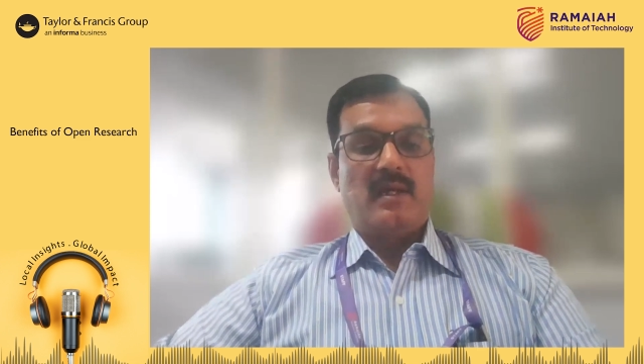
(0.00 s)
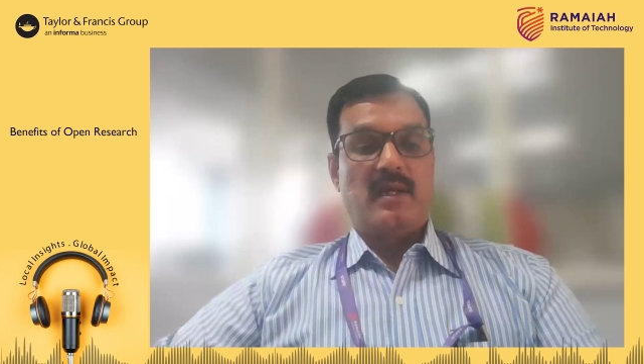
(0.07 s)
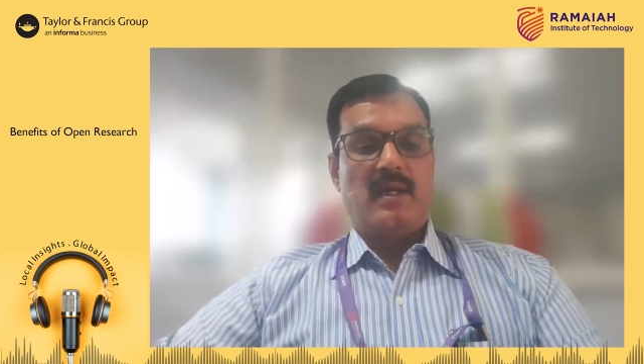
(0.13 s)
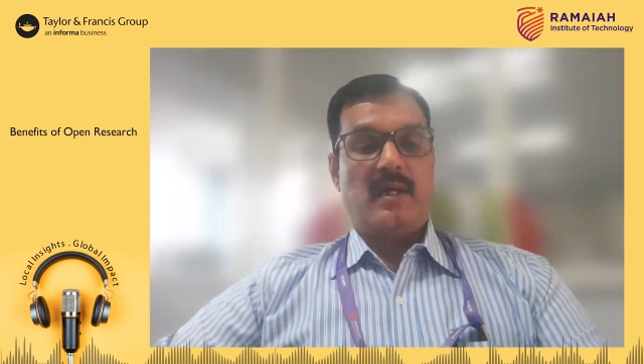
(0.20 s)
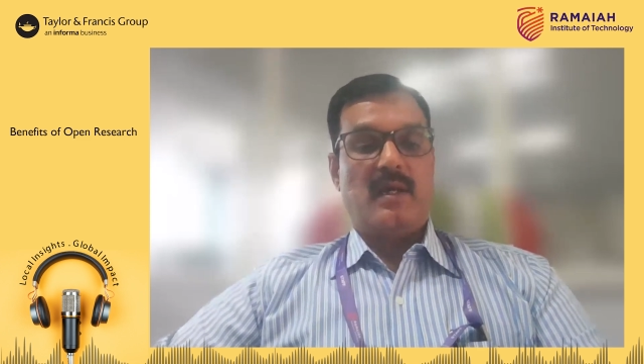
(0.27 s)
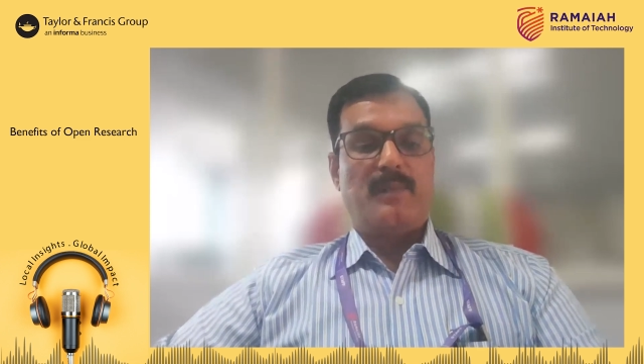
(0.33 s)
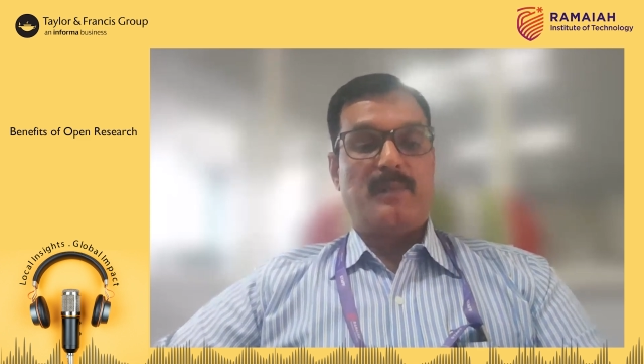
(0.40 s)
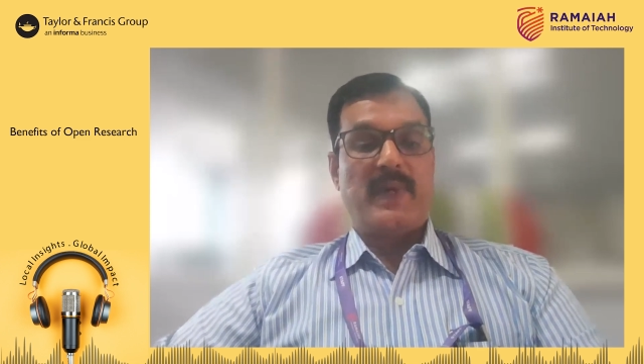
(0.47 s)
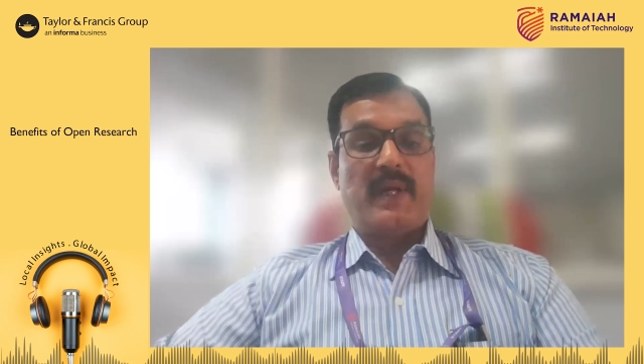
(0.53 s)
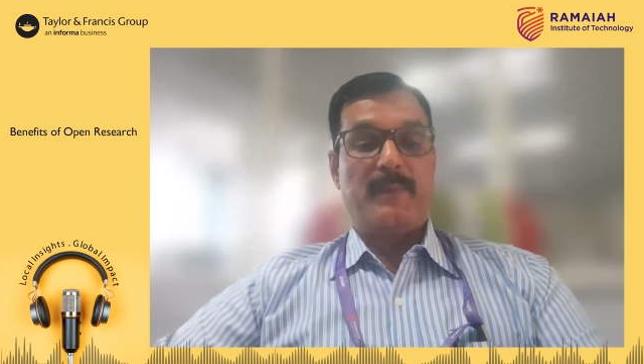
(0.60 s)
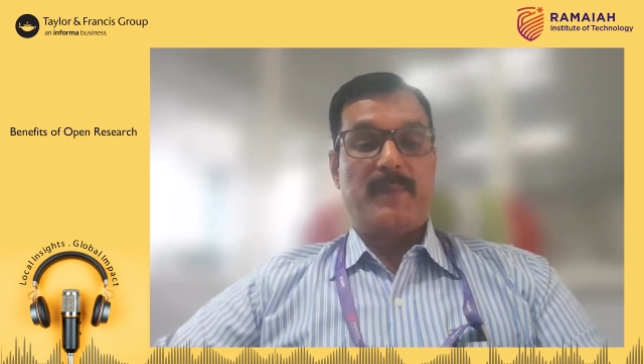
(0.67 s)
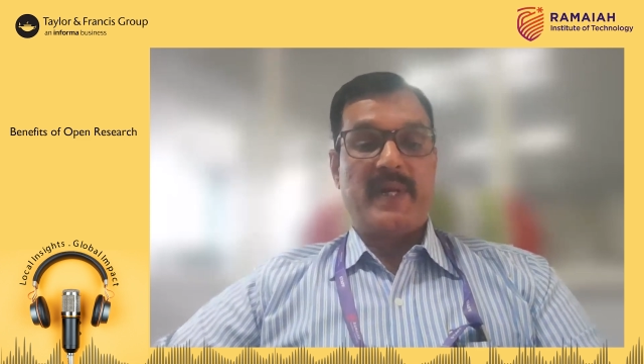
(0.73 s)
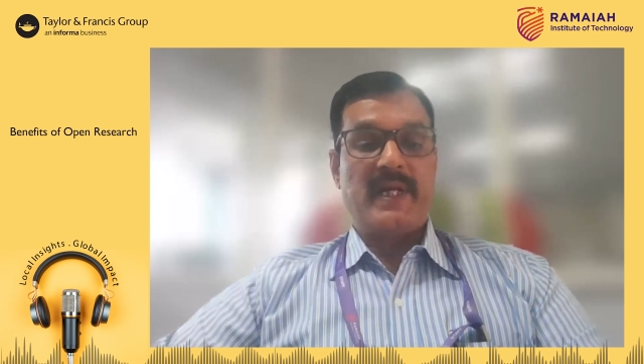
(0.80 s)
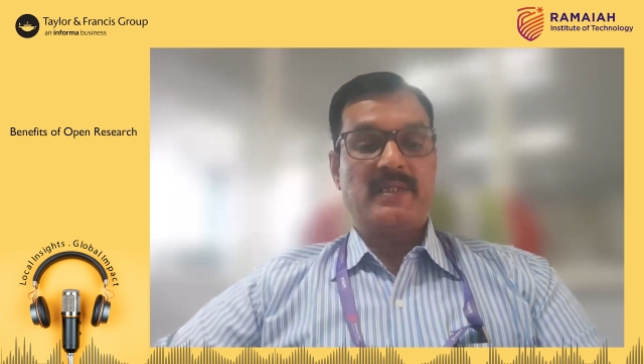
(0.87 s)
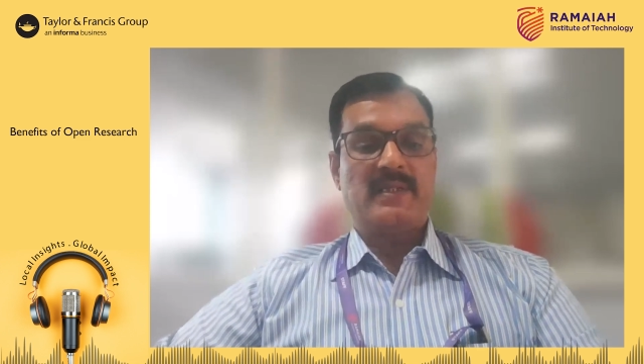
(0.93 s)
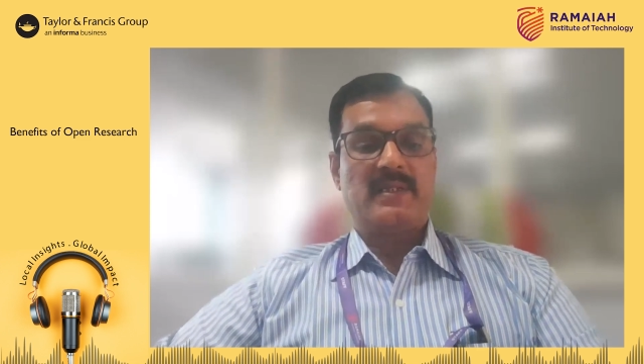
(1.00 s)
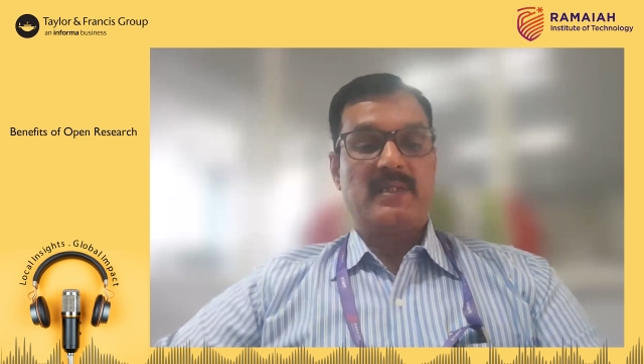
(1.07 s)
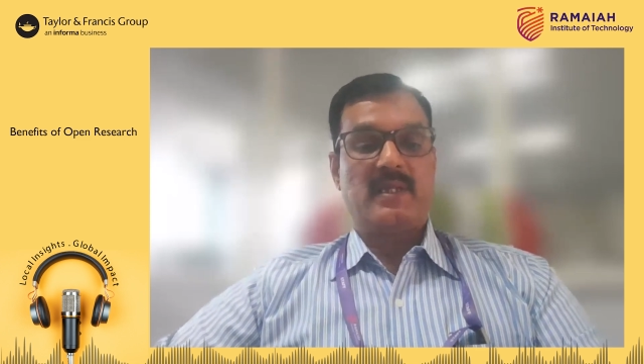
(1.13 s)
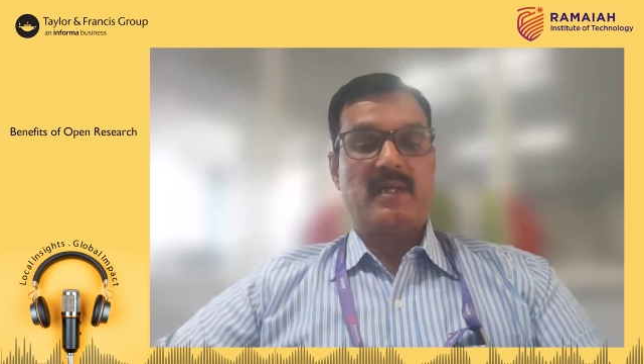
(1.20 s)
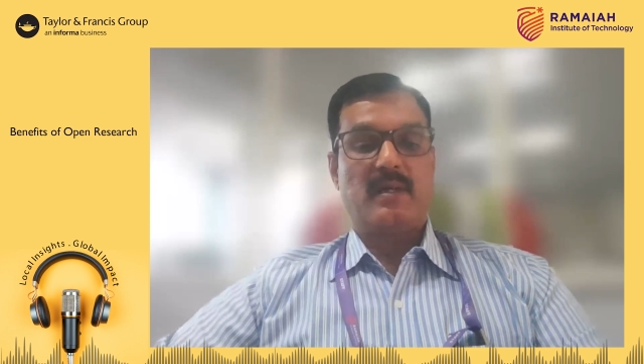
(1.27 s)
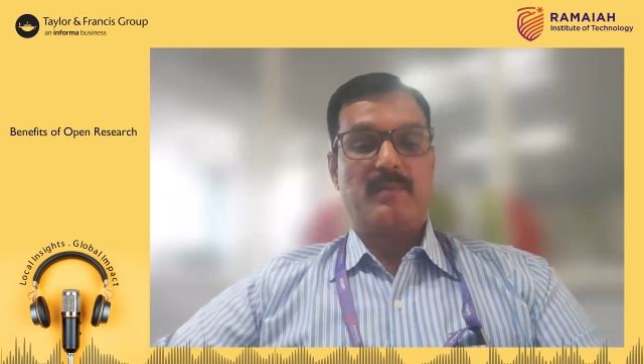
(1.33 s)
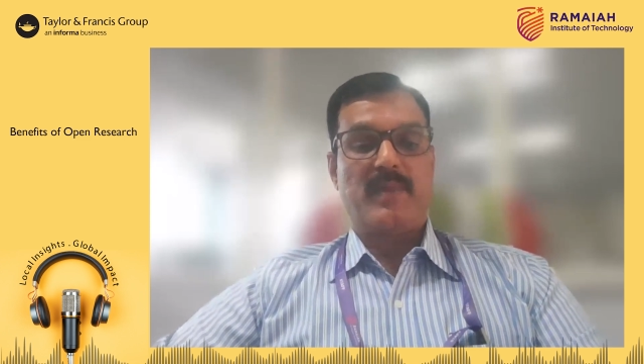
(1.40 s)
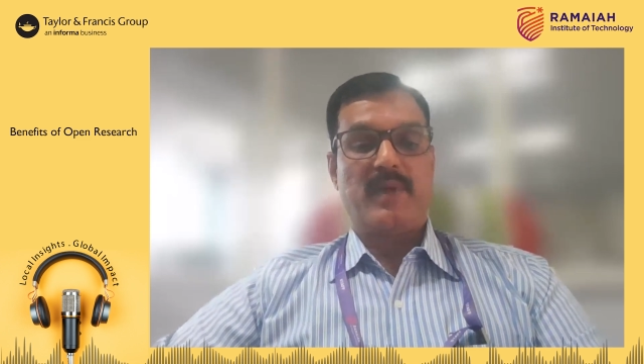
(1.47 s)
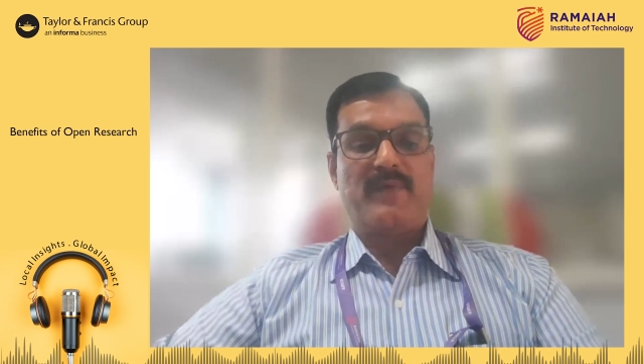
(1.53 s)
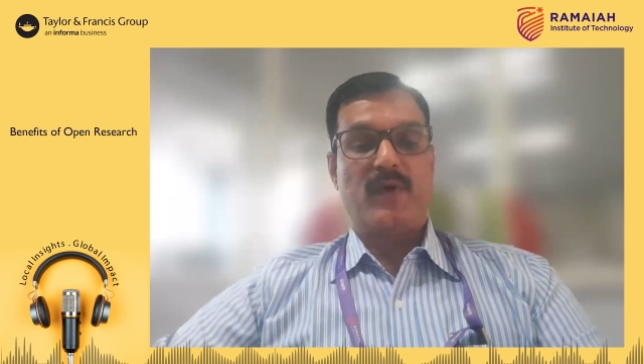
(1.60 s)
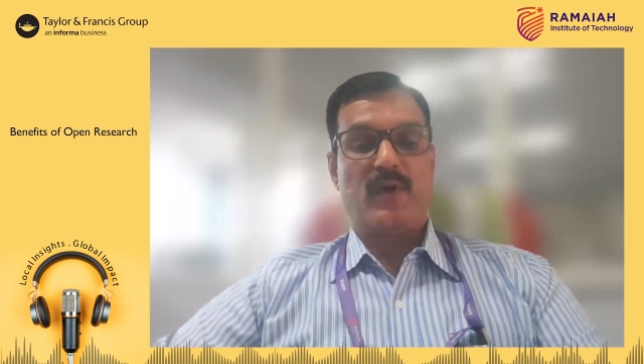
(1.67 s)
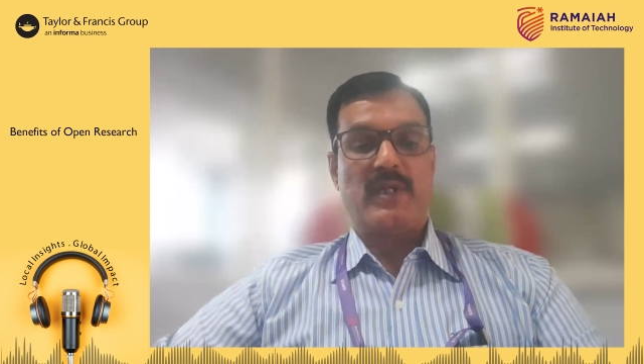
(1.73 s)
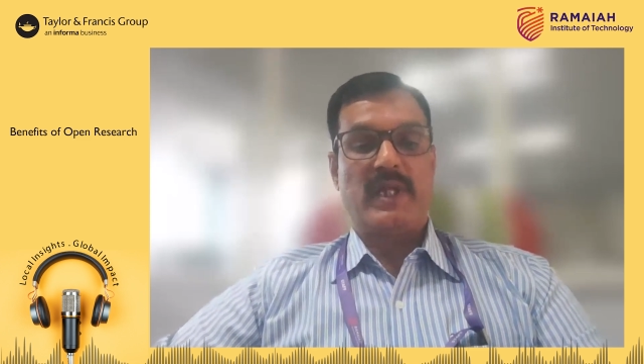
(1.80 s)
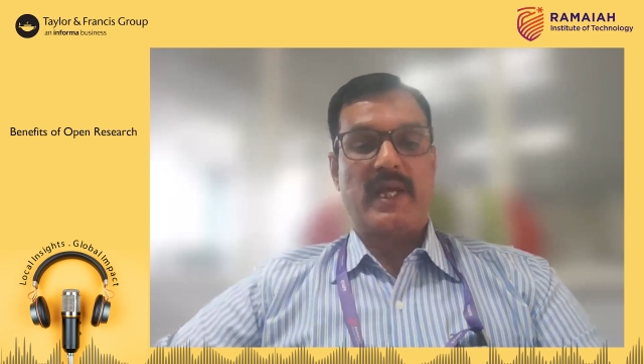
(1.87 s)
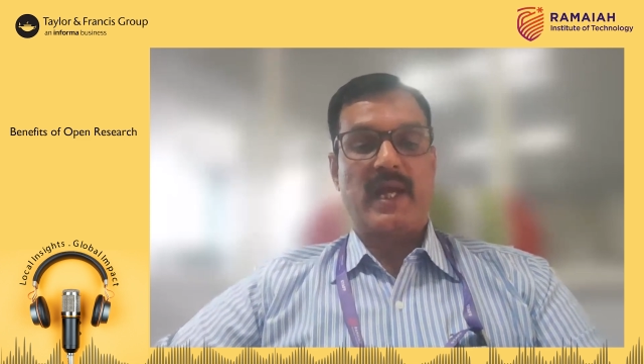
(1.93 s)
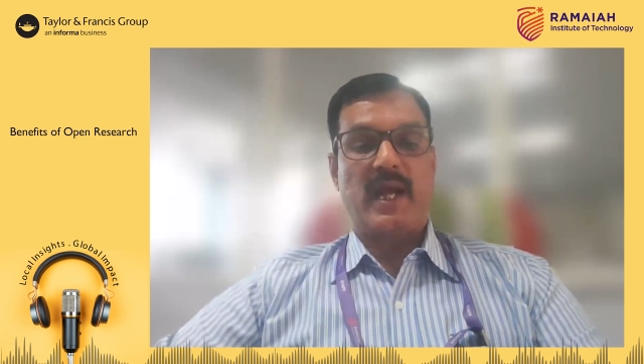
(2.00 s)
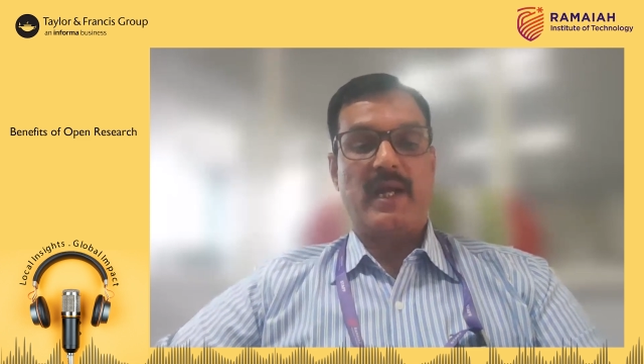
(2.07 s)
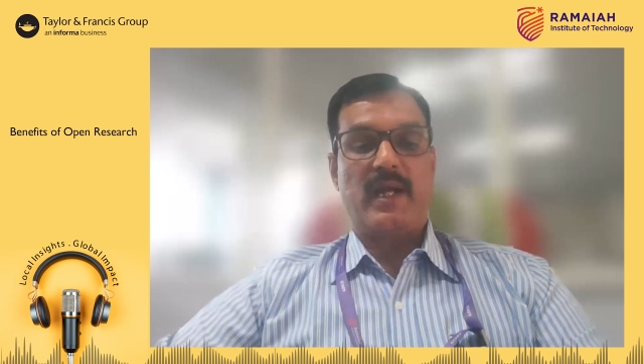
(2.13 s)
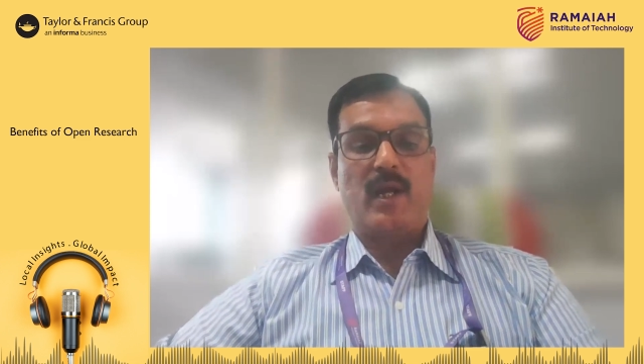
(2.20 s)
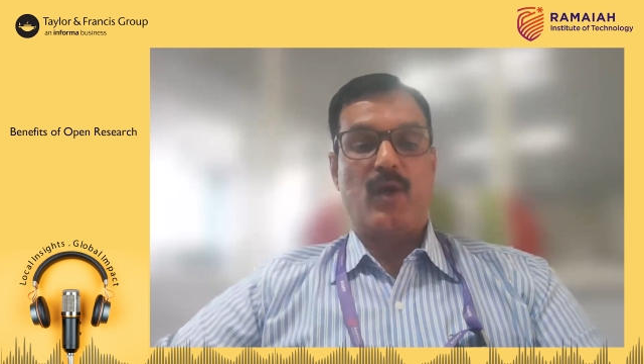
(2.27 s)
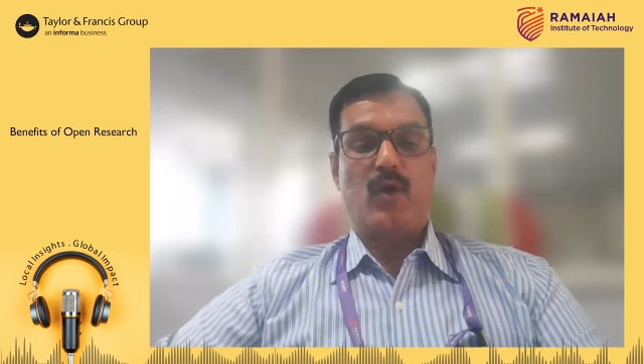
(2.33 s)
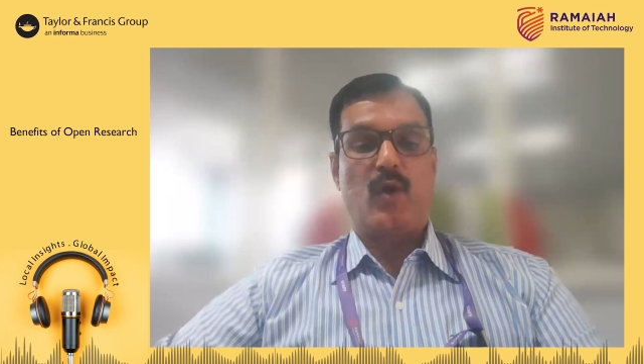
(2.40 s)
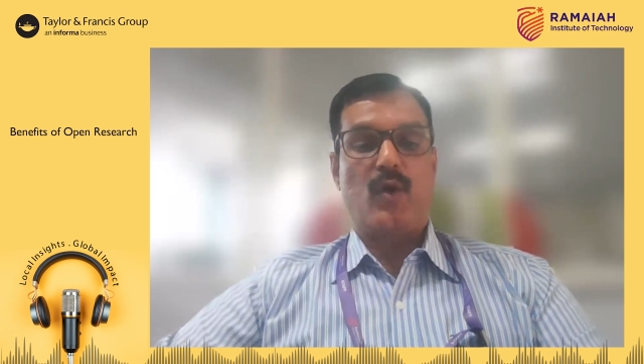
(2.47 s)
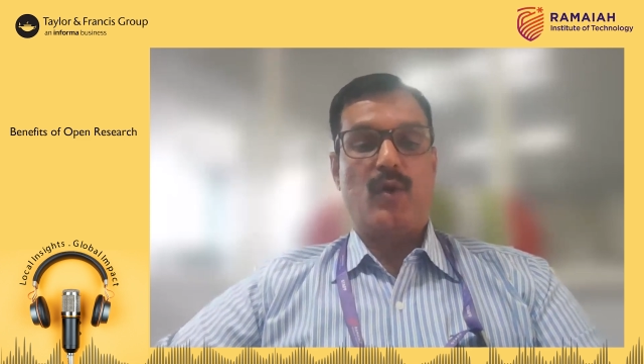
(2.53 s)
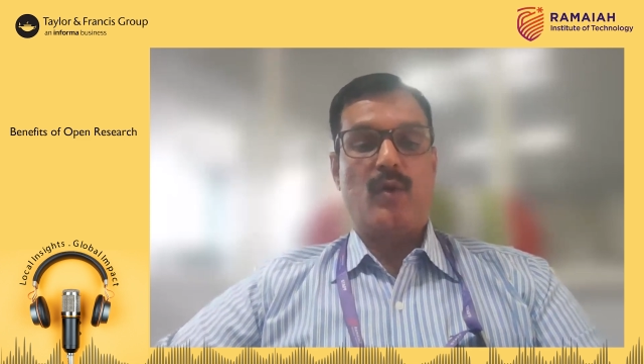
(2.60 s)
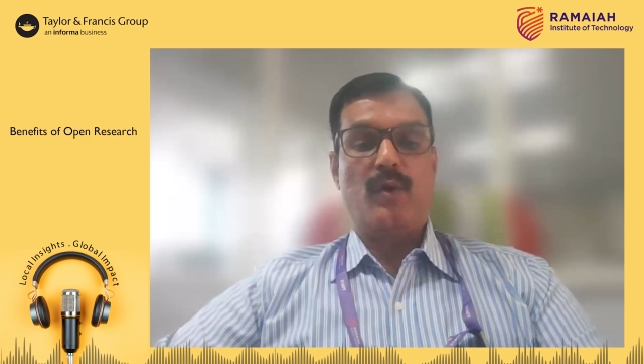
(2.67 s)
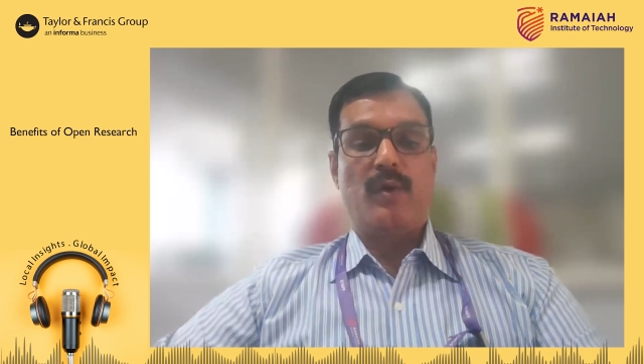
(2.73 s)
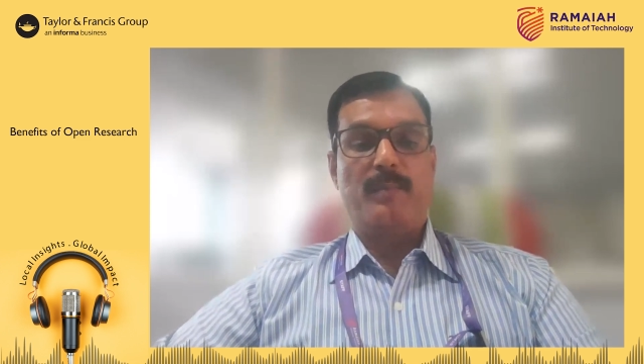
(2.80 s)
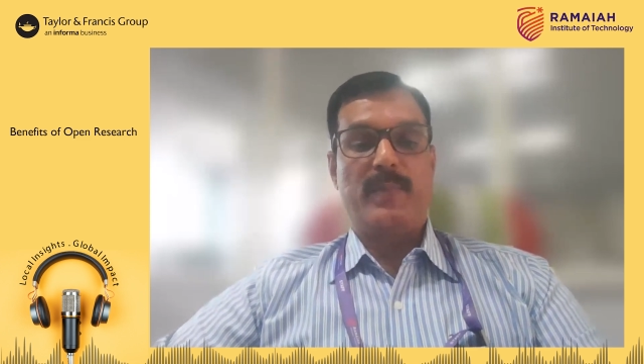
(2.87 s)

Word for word: uh, preprints before they undergo